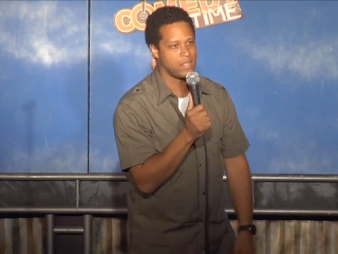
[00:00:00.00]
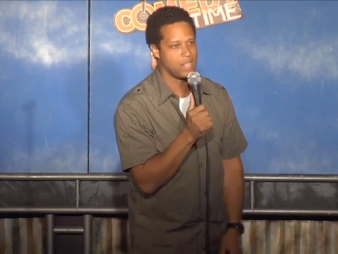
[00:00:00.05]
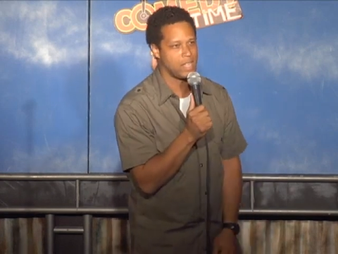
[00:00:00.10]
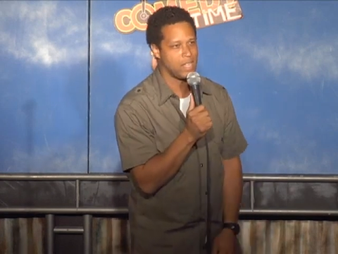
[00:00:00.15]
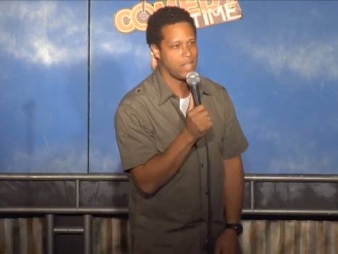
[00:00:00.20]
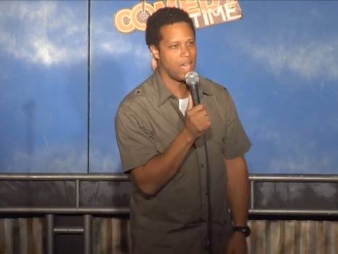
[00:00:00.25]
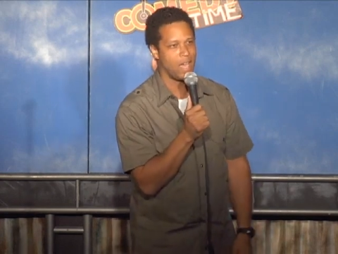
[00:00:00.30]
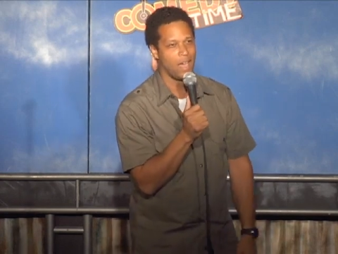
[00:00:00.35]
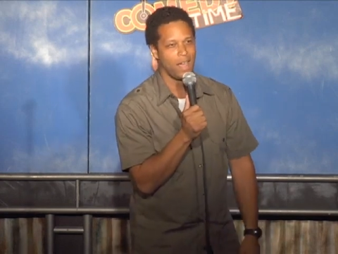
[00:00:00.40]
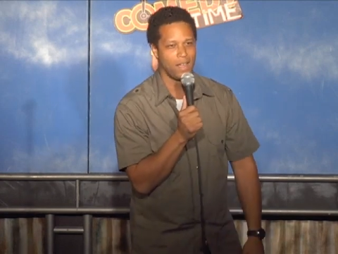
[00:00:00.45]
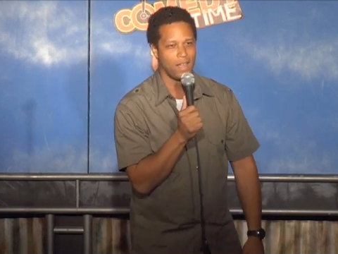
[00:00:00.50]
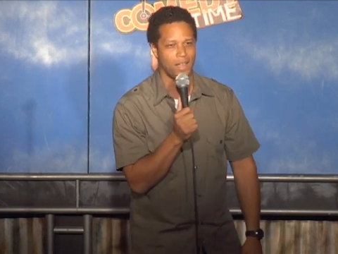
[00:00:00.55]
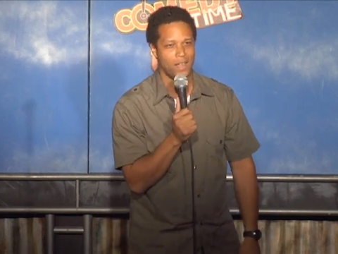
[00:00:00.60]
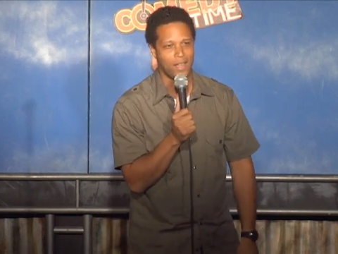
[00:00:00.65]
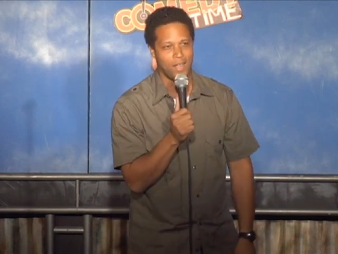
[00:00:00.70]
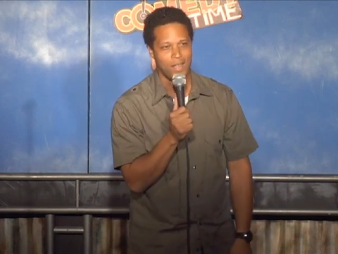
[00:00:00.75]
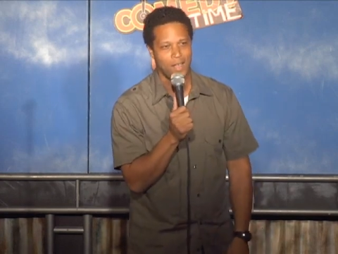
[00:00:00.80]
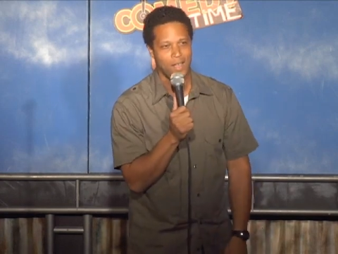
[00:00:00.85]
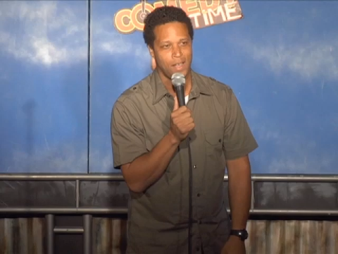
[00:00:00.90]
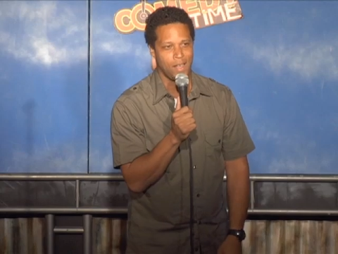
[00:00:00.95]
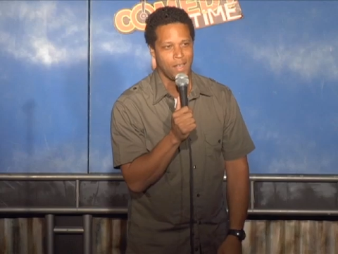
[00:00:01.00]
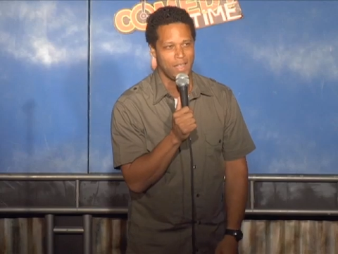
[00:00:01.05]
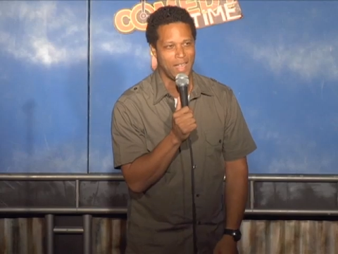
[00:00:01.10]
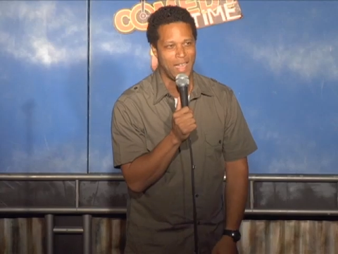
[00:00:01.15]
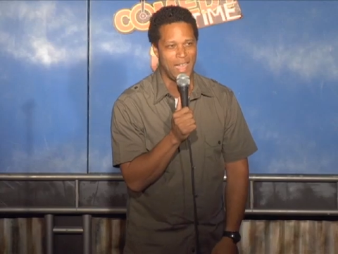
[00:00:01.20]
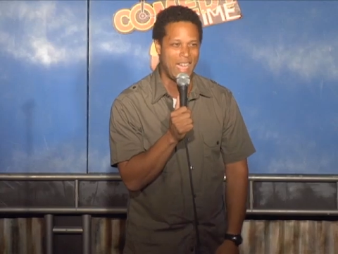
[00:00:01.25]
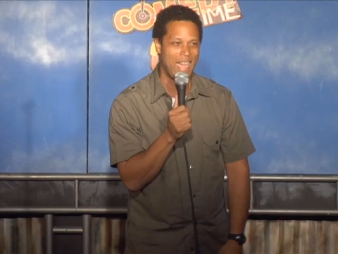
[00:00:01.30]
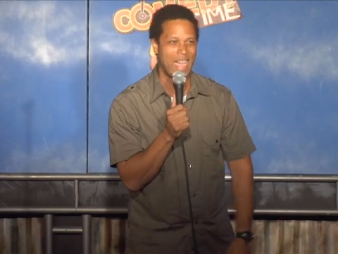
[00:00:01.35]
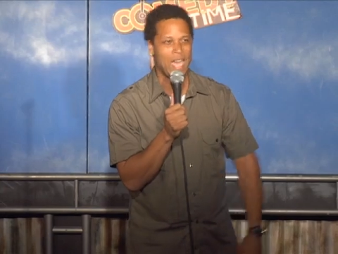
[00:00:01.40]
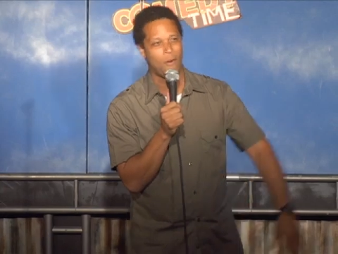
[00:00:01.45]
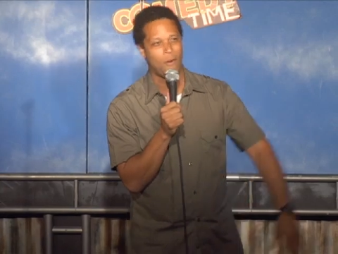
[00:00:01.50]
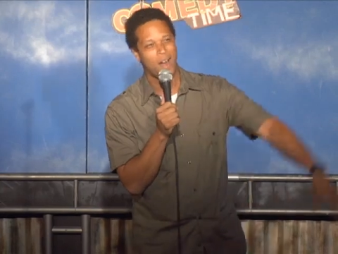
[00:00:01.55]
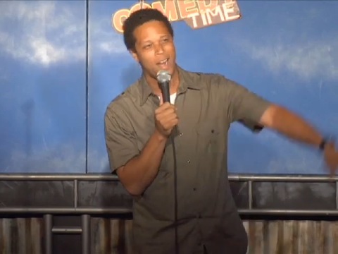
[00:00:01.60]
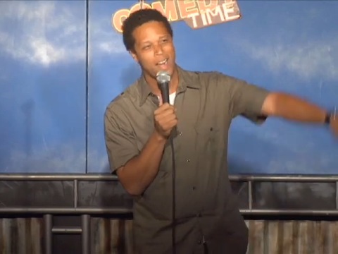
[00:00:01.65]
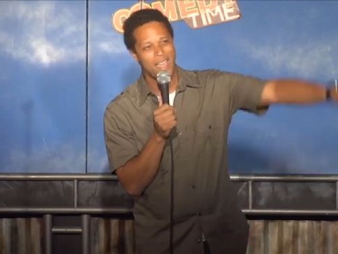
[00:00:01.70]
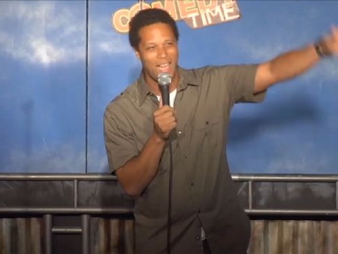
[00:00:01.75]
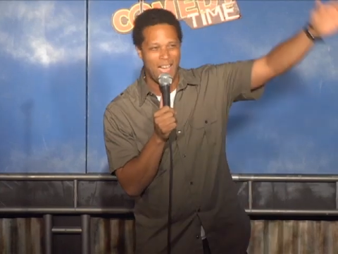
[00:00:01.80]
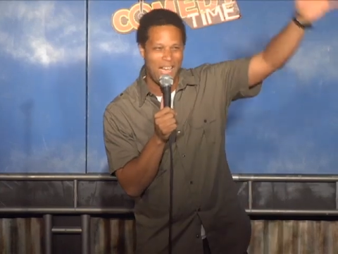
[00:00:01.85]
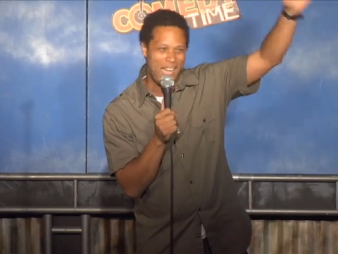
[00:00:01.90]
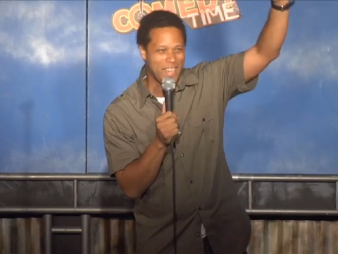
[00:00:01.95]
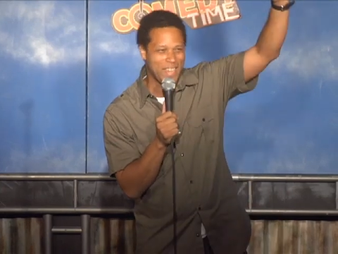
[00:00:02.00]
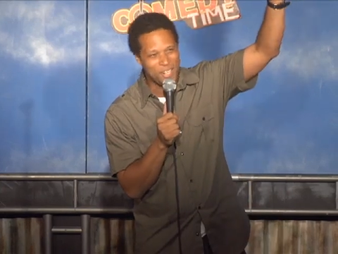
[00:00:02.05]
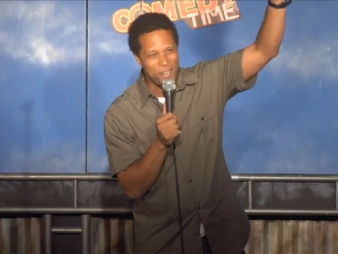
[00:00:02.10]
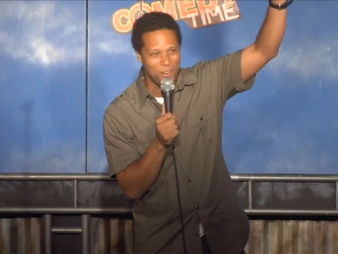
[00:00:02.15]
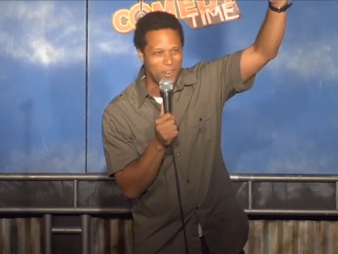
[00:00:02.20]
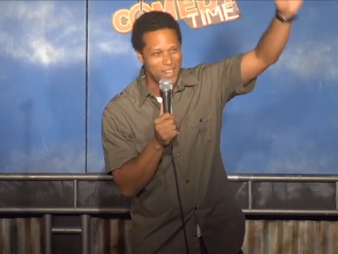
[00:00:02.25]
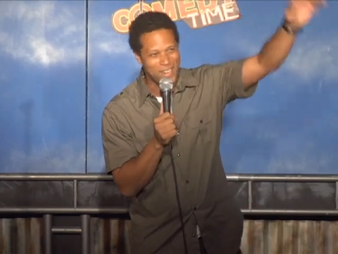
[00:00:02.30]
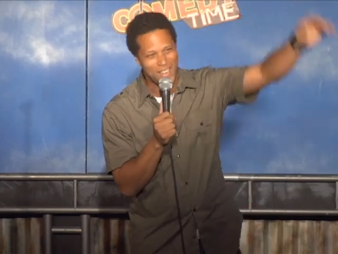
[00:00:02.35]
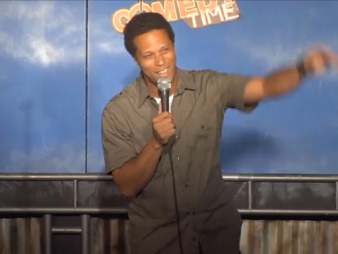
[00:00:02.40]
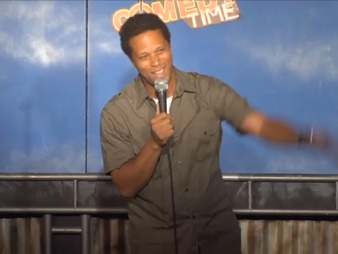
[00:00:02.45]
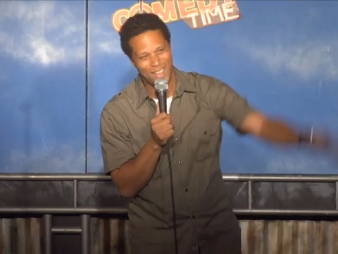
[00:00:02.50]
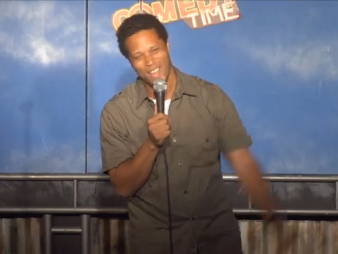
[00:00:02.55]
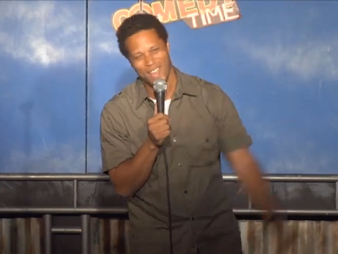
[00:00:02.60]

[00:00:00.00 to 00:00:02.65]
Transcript: The hey, how are you? How you doing?